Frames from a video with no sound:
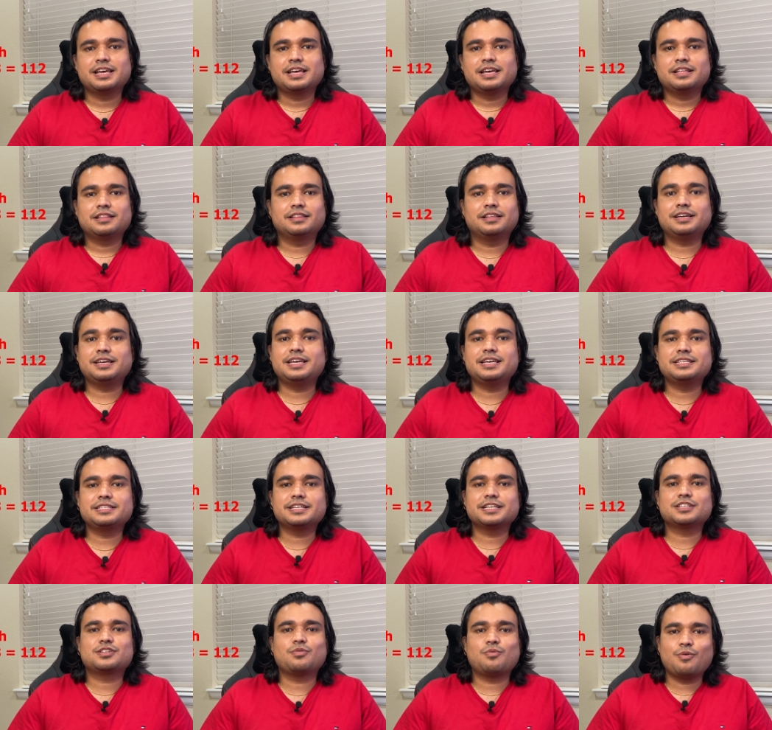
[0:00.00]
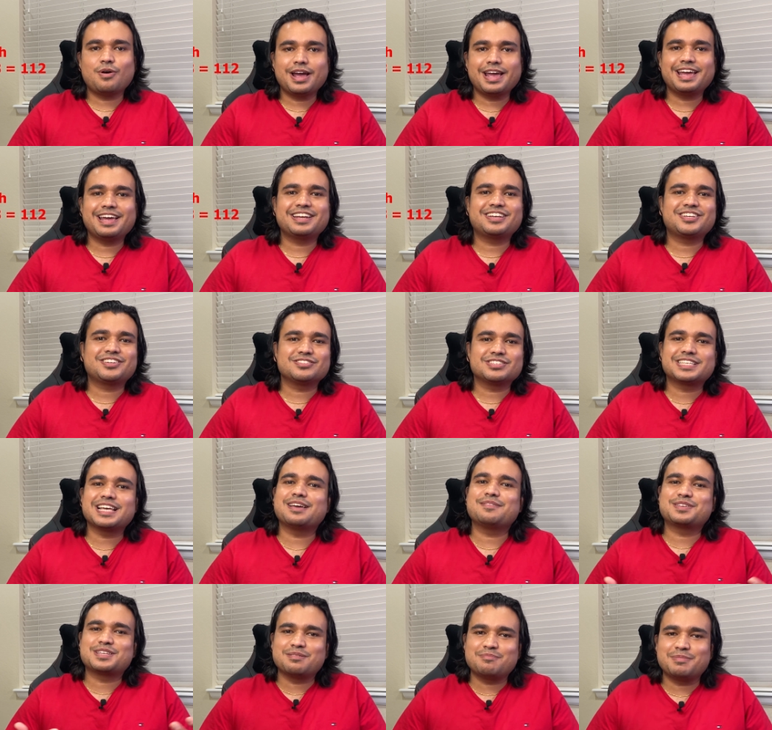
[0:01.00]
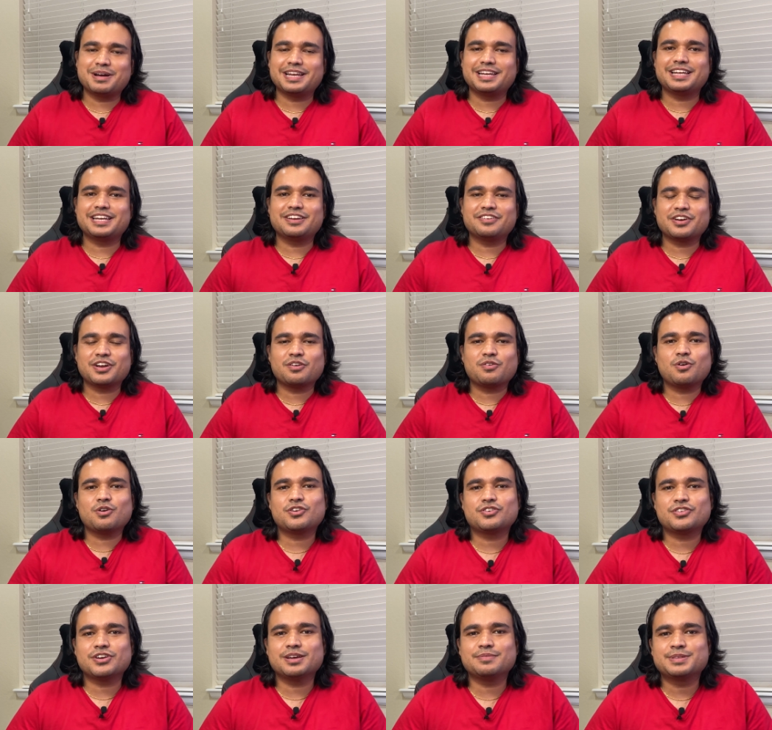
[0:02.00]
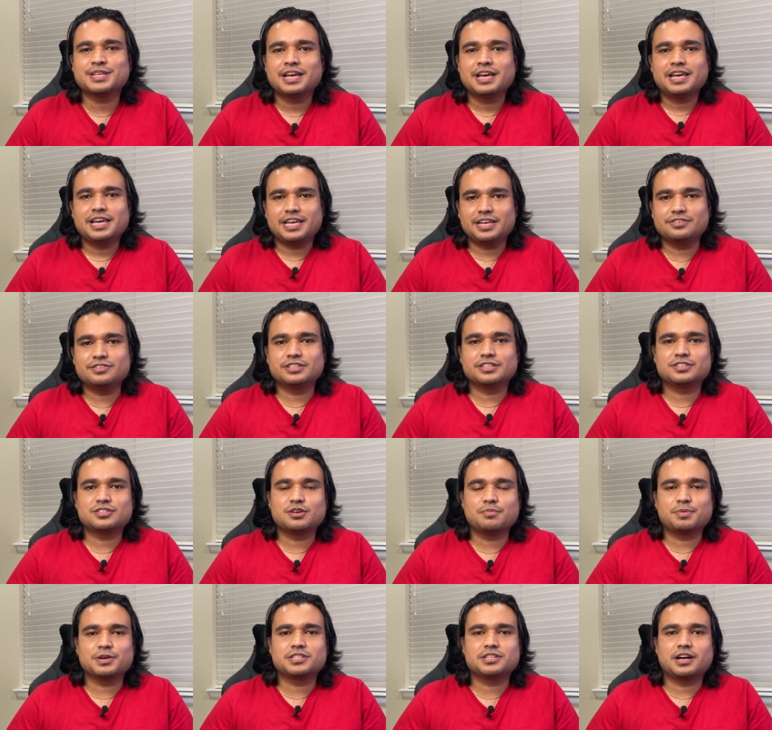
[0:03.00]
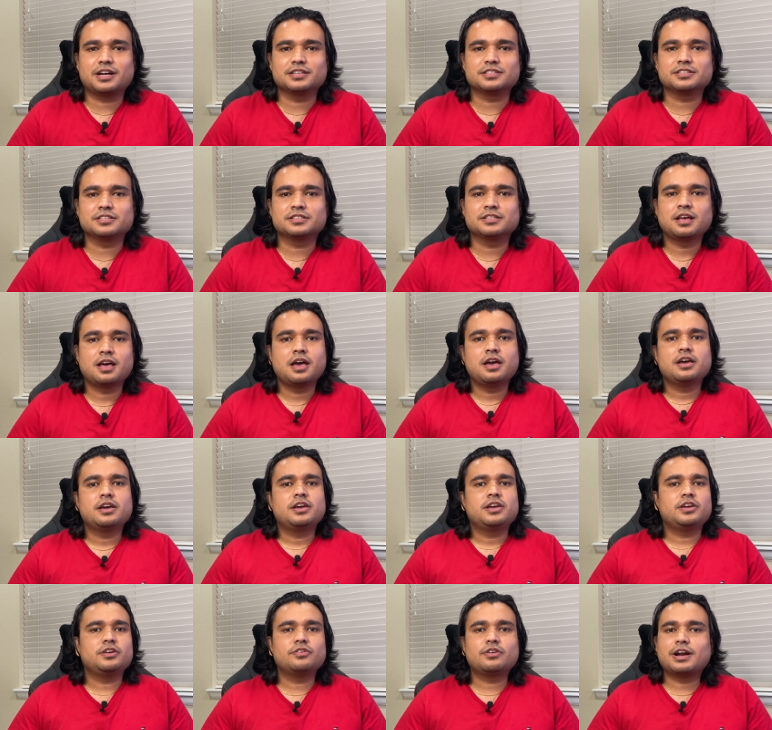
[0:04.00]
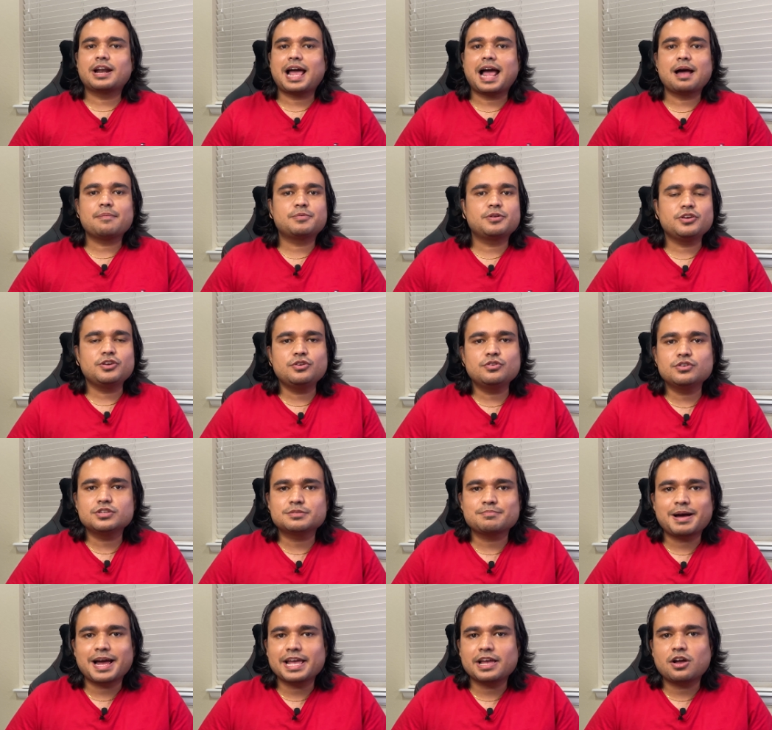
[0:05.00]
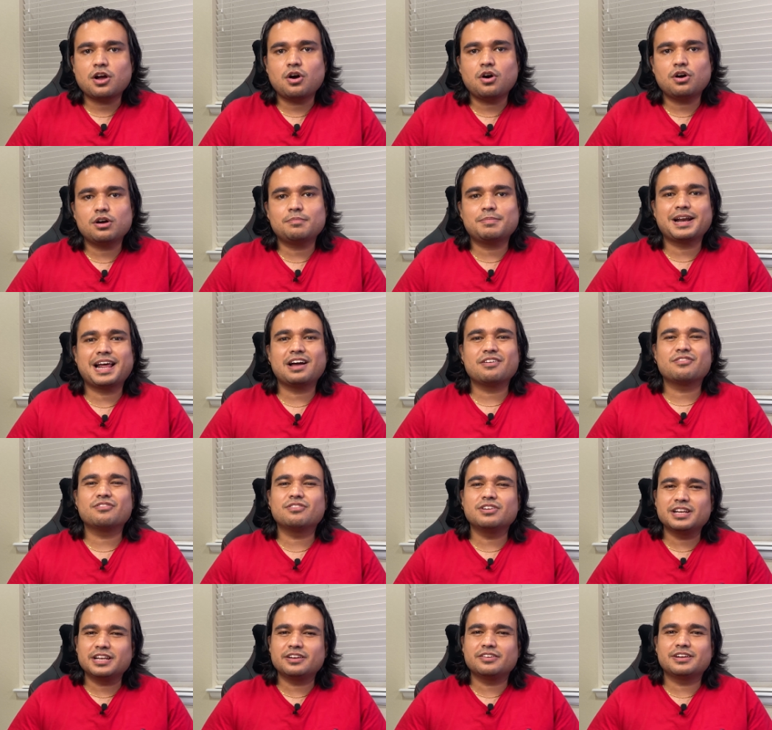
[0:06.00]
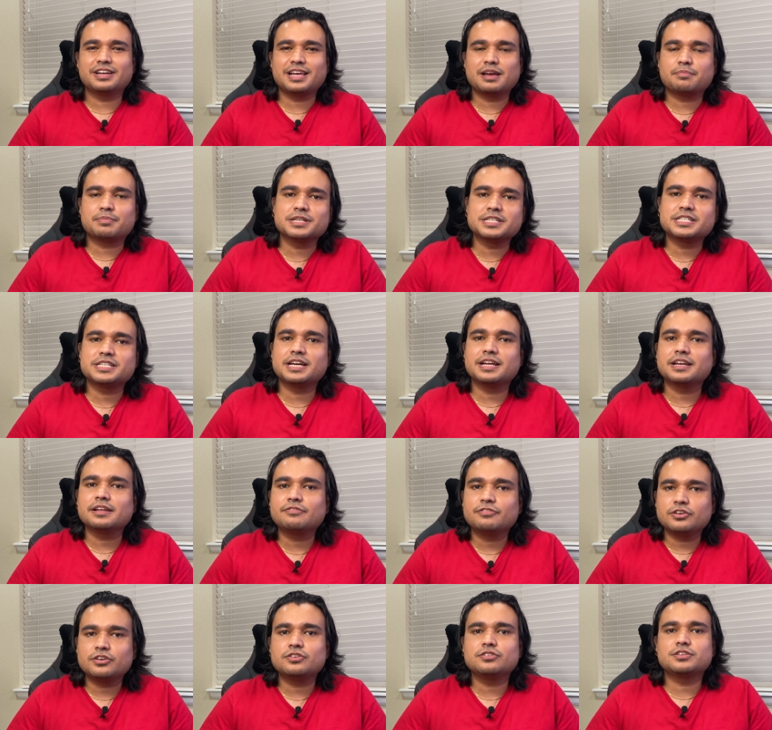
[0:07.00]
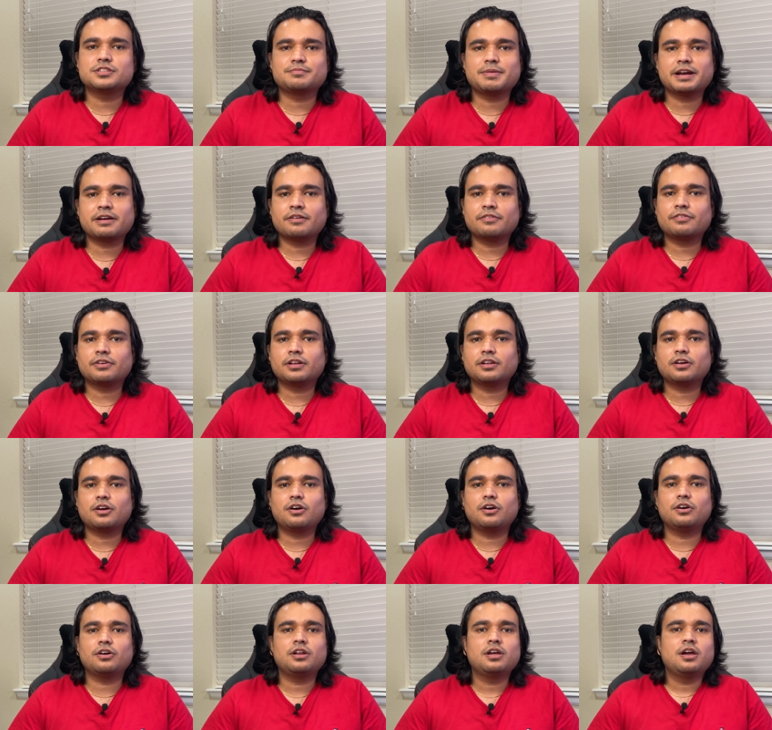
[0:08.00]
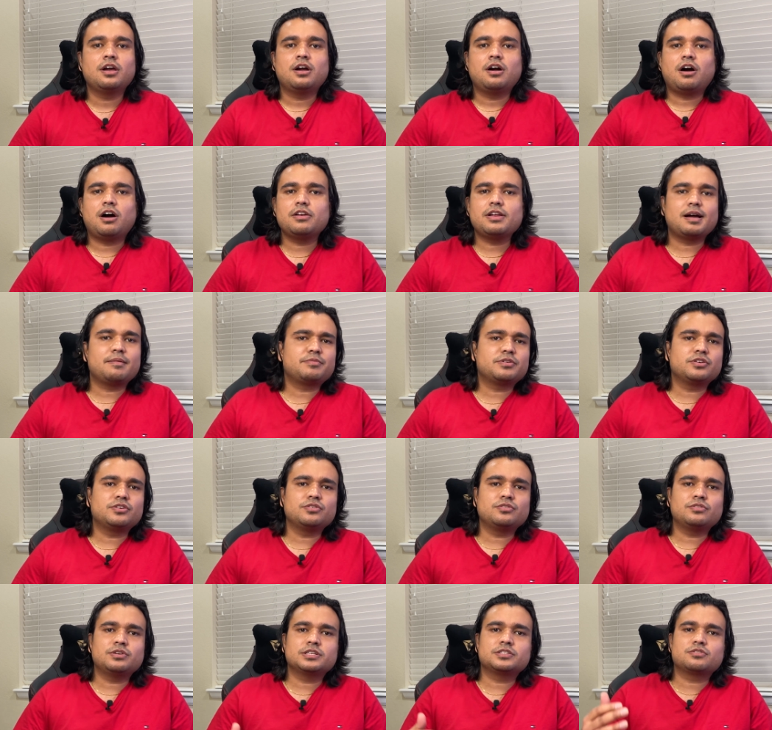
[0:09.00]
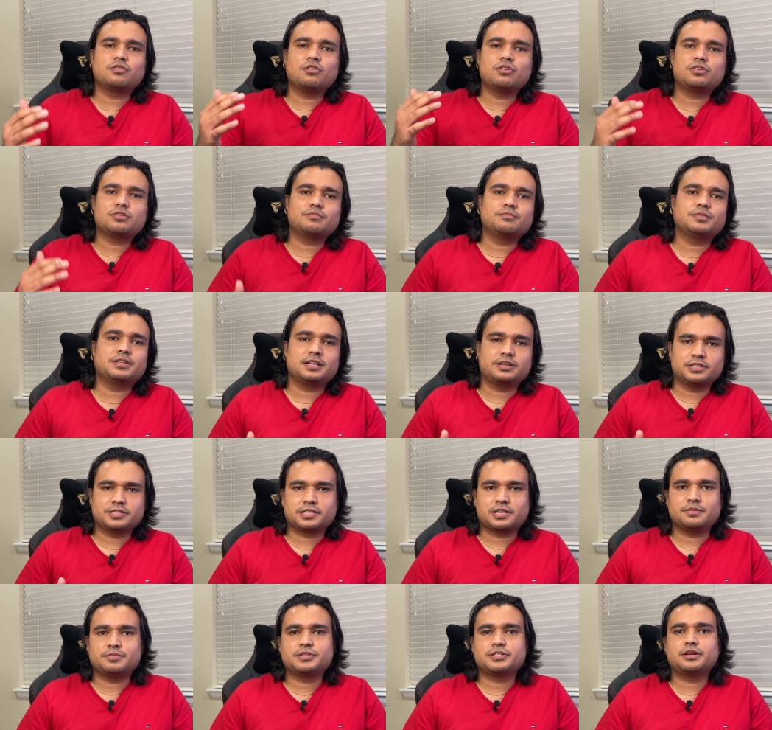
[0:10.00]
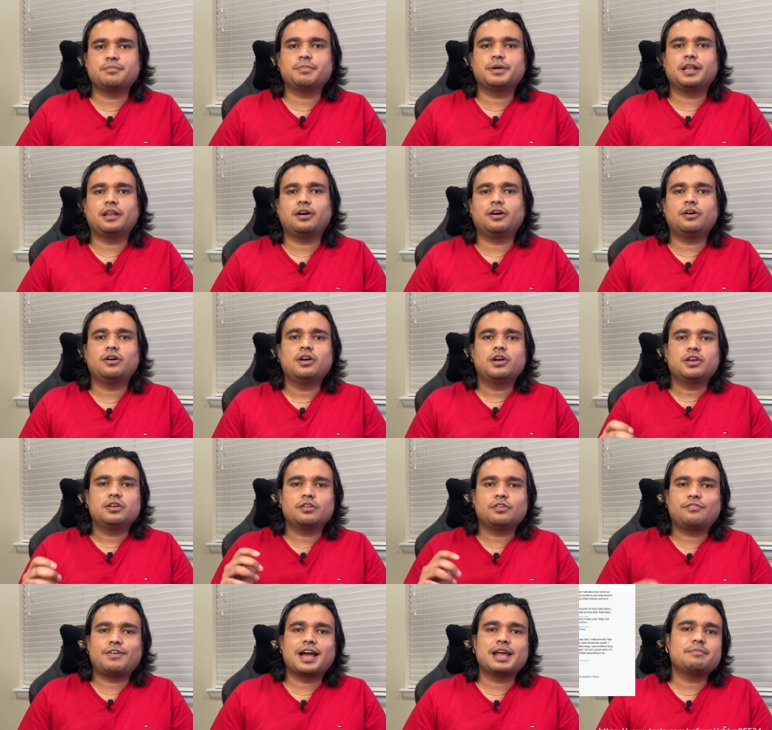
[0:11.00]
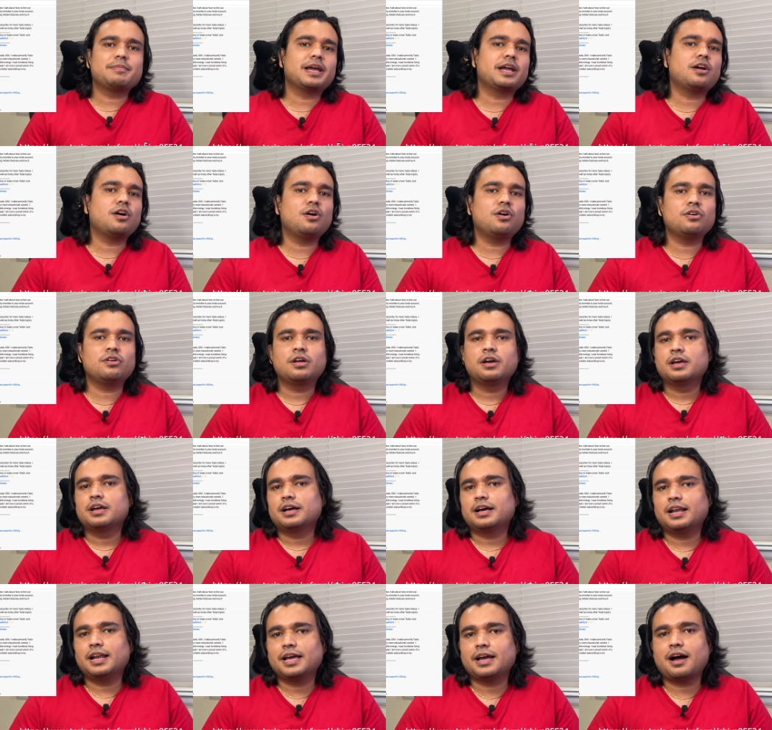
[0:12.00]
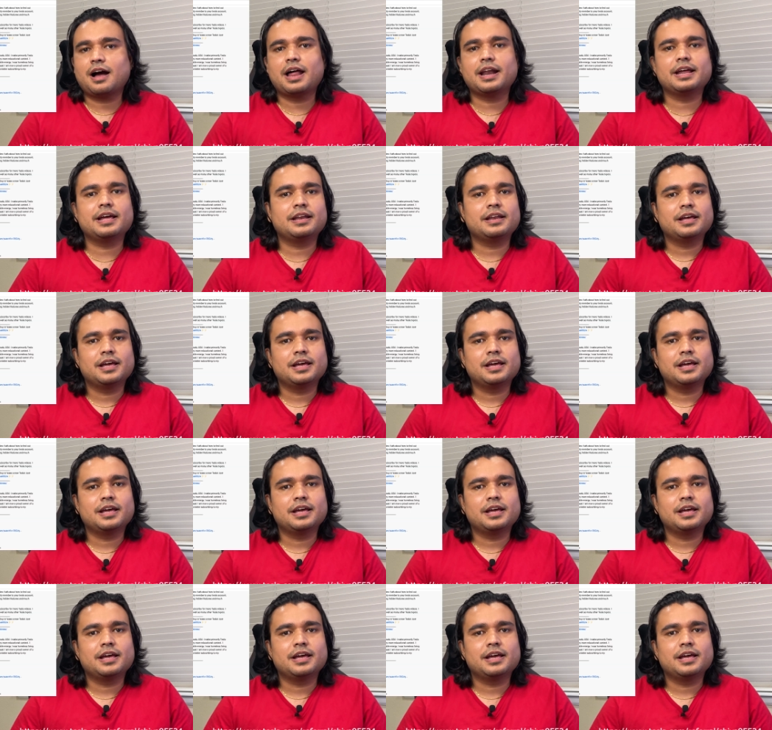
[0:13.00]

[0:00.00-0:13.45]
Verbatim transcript: the easiest way to save some money during road trips using the supercharger. You don't have to use my code, but I really appreciate if you use my referral code. All you have to do is go to the description below. You'll find my code, click on it.